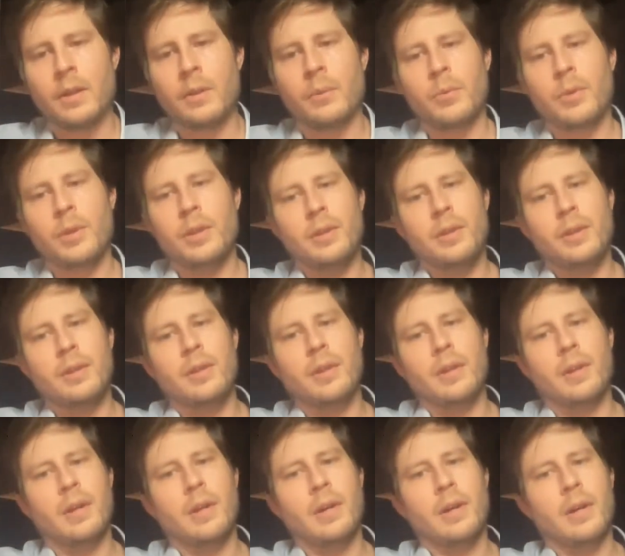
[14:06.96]
we
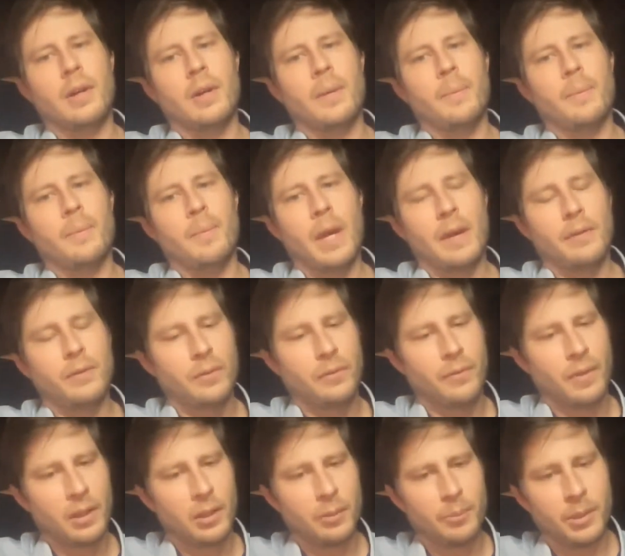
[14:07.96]
um, have
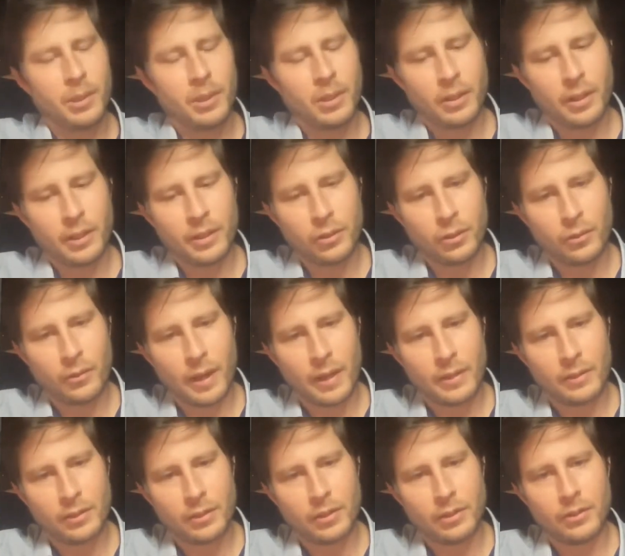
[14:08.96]
developing our
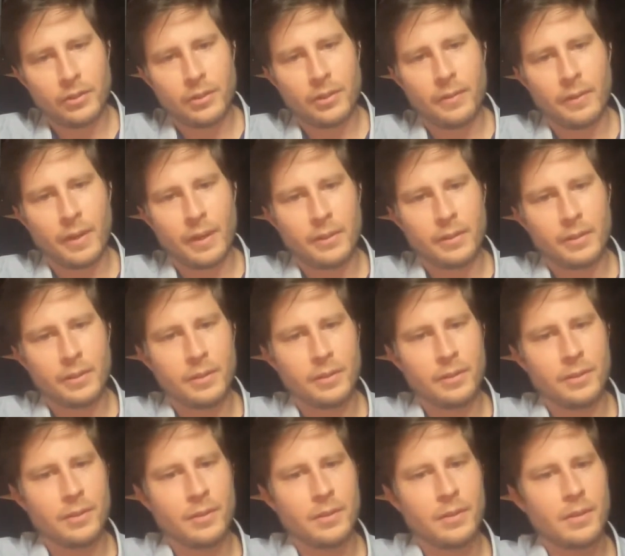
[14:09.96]
endovascular
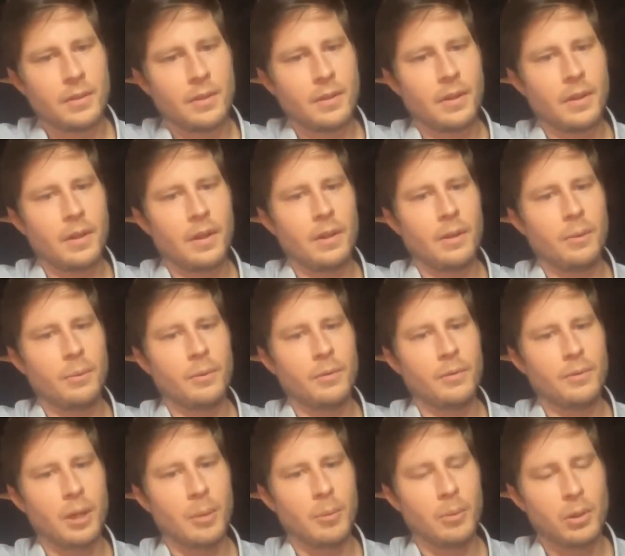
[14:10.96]
devices. Uh,
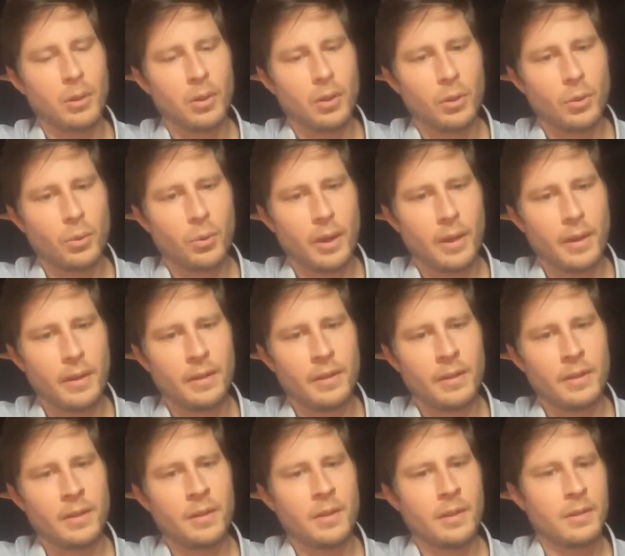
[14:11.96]
we've come a long way.
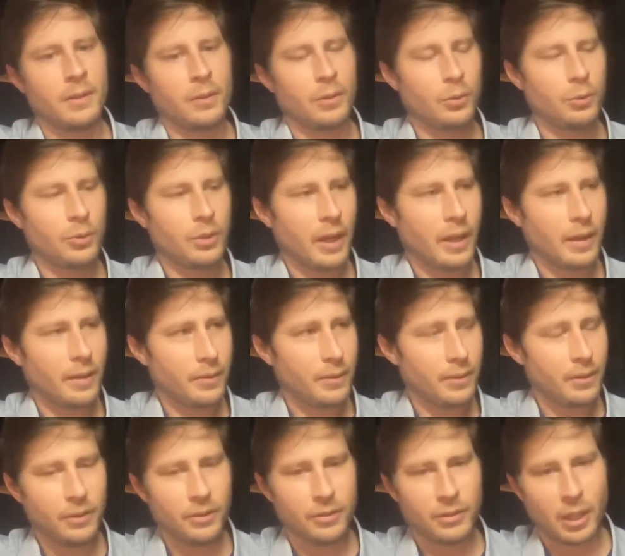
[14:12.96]
New
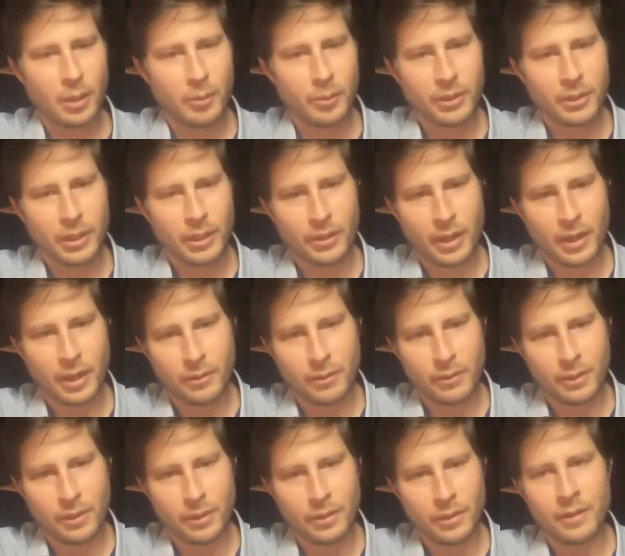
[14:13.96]
catheters coming out every
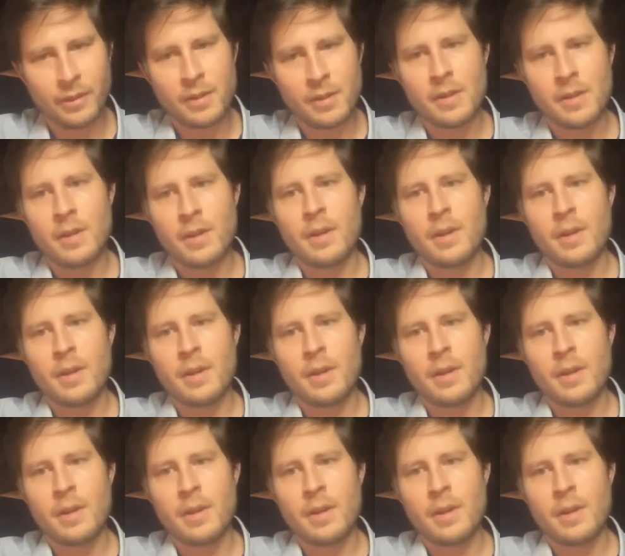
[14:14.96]
year.